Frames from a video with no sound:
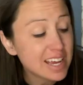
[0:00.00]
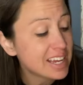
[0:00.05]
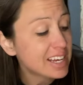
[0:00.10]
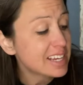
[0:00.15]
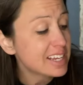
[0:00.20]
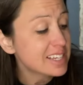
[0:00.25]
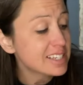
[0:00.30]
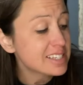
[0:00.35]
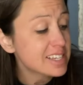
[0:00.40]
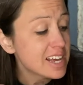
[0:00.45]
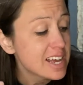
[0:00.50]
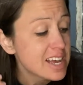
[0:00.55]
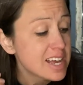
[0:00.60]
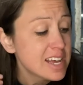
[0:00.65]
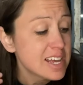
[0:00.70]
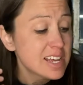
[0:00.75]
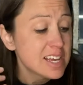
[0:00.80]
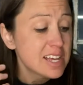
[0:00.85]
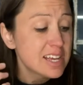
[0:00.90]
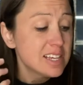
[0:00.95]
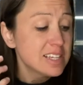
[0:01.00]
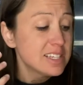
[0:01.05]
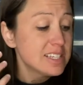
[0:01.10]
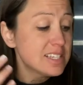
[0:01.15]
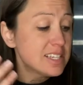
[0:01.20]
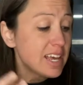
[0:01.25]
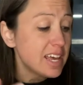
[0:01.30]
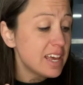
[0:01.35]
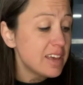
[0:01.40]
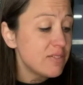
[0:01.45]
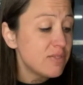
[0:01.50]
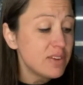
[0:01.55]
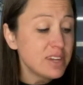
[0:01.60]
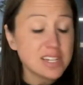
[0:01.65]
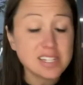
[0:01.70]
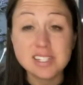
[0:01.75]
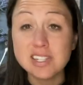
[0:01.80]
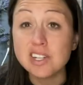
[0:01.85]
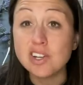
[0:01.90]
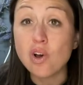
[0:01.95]
It is safe.
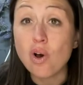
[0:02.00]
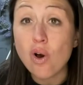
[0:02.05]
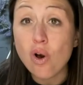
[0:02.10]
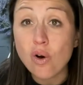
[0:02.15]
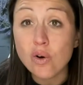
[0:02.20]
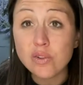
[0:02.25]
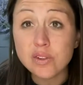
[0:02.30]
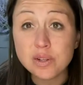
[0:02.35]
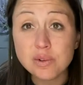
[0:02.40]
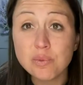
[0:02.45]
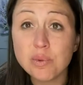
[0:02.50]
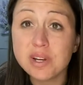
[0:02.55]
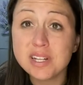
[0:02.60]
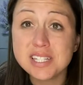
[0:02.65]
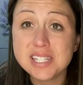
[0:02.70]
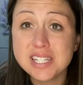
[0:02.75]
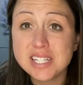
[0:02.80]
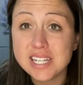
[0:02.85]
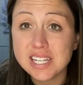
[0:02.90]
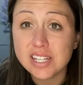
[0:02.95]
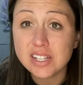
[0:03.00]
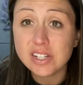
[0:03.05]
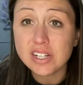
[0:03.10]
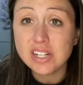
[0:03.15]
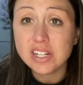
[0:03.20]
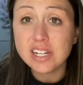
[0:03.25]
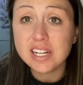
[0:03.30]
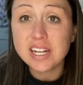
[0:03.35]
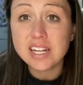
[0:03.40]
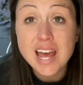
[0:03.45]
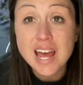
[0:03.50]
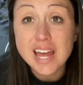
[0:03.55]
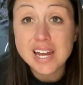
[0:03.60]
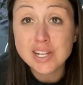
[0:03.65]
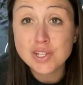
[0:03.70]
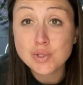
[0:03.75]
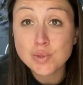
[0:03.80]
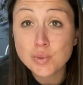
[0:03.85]
It is an all-in-one sealer and it is